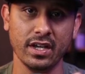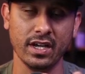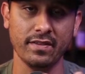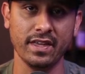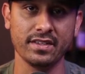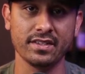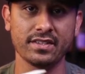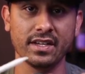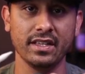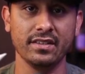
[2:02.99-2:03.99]
that is a
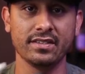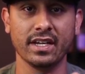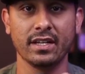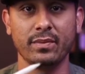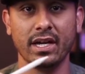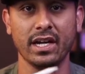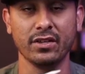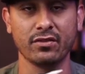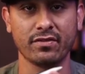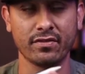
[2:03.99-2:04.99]
silent second
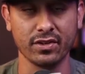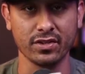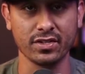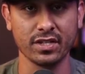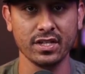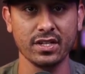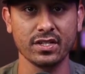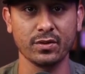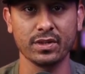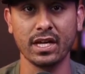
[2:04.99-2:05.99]
behind your first.
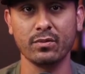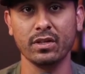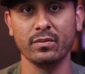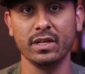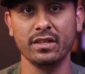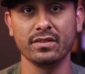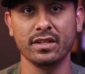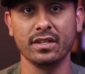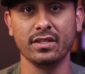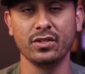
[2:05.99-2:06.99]
So what that really means
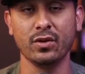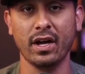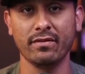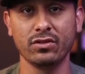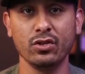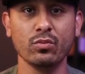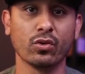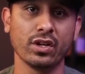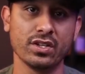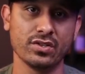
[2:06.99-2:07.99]
is you have 2
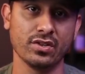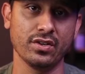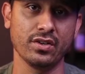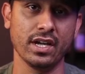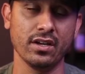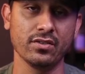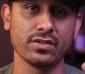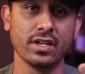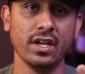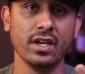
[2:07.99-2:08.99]
mortgages on your
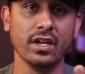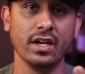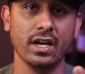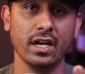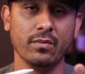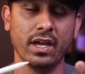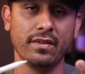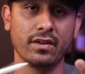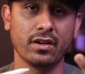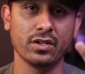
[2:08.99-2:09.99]
house.
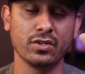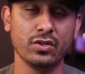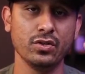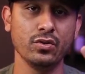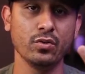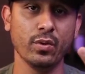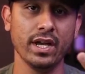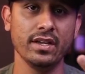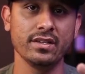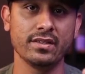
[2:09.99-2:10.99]
And there are 2
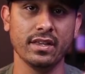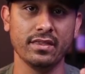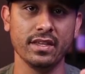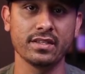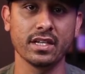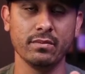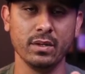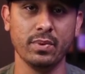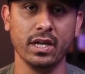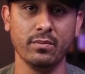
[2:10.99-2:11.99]
ways that this can
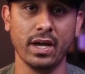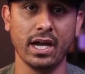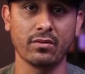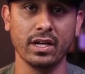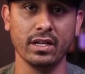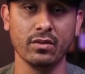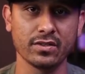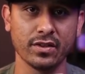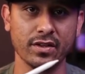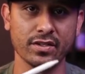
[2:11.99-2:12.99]
be paid back, right?
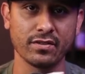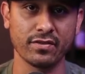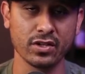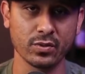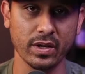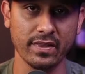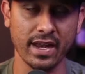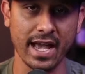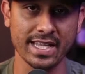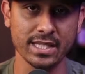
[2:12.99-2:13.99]
So there is the first way
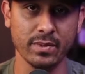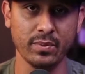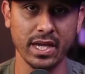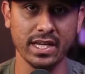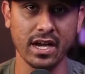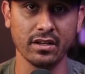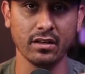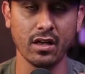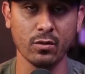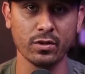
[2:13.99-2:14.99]
that has to be paid down
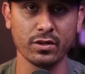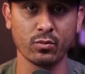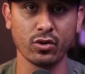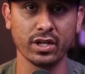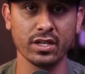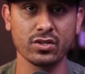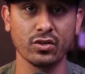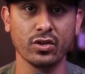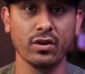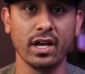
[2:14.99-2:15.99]
along with your mortgage.
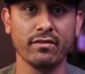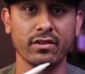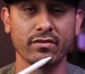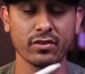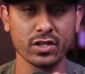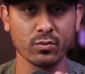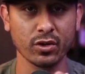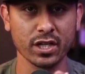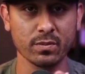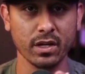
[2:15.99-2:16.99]
So you'll have your first
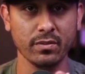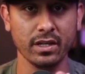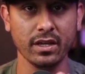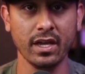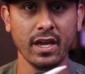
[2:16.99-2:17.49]
mortgage payment,